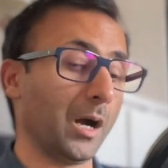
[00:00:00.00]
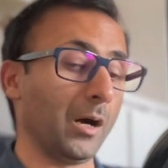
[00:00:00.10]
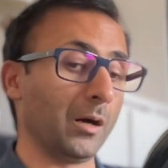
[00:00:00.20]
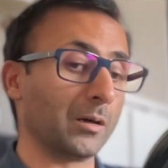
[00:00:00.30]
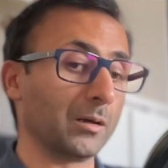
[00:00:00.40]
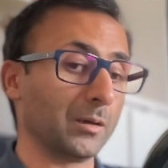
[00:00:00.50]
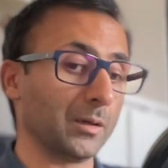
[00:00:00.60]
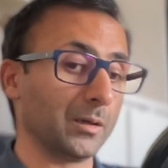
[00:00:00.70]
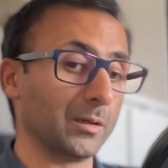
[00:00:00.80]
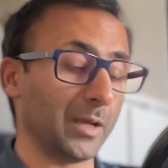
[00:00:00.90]
or
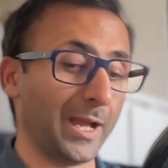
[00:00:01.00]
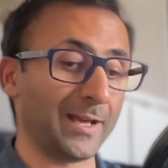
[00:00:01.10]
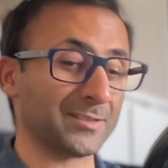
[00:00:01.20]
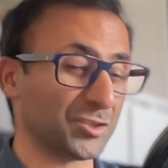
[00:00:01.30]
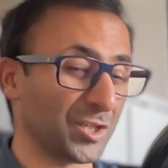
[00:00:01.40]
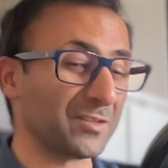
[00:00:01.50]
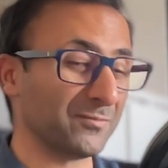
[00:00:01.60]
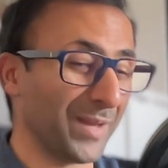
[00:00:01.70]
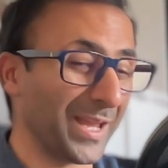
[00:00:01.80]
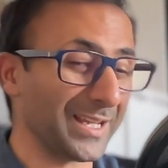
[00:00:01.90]
has just
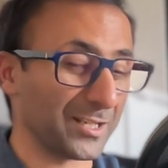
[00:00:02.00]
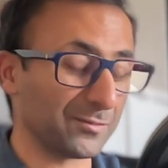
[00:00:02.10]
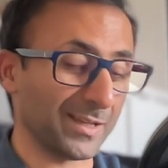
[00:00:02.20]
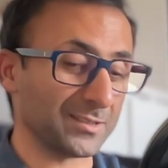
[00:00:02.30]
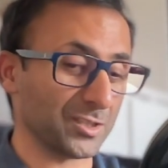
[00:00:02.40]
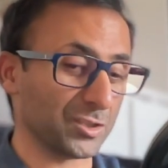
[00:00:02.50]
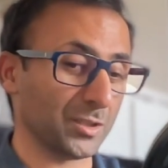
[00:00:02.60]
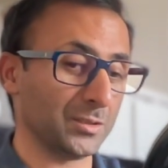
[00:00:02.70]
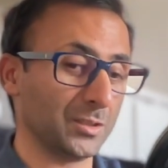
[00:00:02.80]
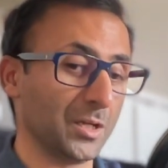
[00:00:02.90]
made that
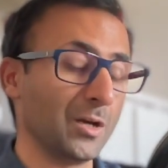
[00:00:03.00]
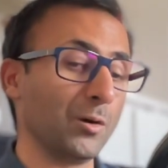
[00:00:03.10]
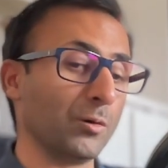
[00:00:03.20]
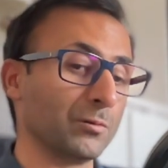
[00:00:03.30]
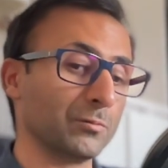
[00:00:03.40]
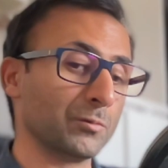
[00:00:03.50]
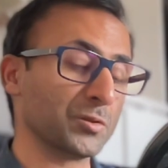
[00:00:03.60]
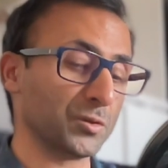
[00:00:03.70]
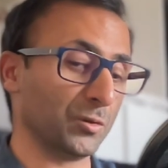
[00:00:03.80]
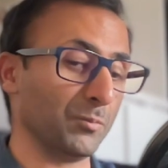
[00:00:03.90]
transition, or will
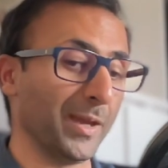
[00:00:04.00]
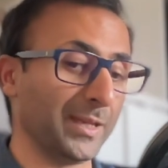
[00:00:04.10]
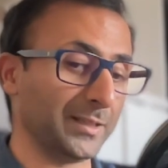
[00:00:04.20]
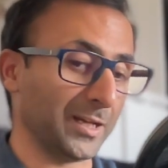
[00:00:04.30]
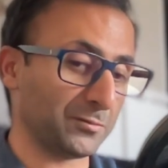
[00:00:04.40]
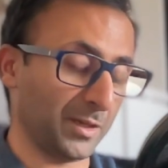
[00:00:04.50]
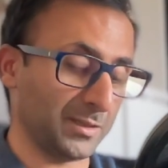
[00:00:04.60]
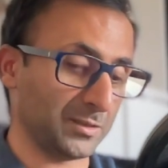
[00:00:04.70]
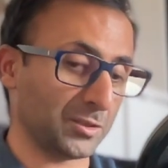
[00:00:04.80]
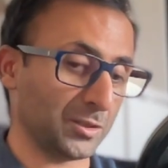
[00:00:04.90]
soon make that
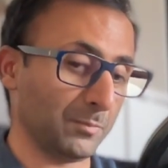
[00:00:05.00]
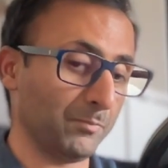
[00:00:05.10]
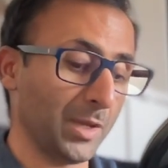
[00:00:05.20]
transition.